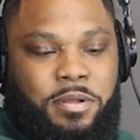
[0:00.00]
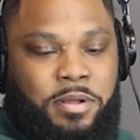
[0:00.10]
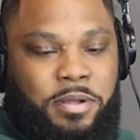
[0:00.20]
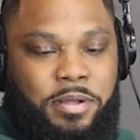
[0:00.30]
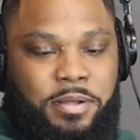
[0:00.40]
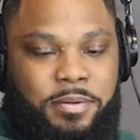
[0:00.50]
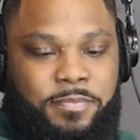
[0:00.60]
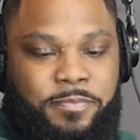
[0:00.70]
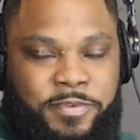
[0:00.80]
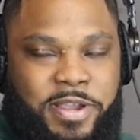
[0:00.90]

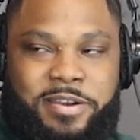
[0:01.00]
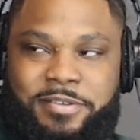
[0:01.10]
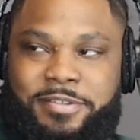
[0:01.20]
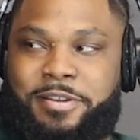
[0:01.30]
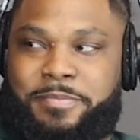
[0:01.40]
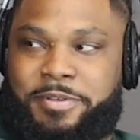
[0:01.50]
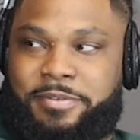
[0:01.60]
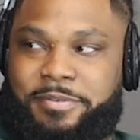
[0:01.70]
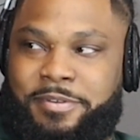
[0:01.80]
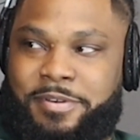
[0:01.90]
Um, very determined.
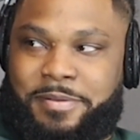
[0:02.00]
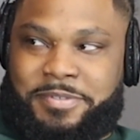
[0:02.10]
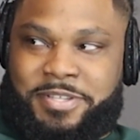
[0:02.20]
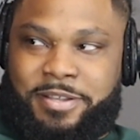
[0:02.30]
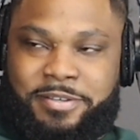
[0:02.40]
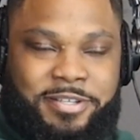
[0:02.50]
You know -hmm. what I'm mm-hmm.